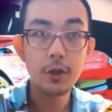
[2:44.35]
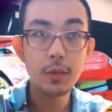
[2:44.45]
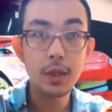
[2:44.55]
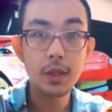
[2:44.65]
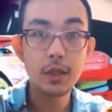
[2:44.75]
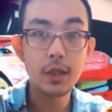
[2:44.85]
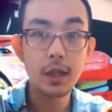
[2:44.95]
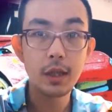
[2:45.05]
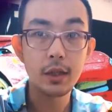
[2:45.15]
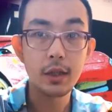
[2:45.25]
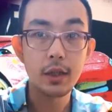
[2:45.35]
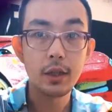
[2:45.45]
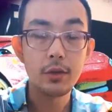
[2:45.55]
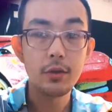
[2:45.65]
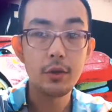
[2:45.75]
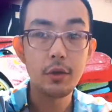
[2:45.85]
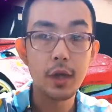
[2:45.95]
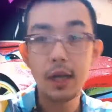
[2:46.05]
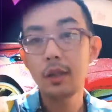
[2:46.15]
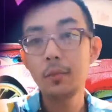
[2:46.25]
it means that
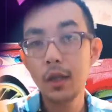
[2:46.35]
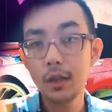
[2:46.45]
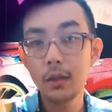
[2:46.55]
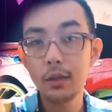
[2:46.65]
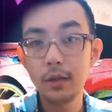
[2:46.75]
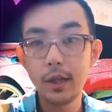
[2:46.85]
any method,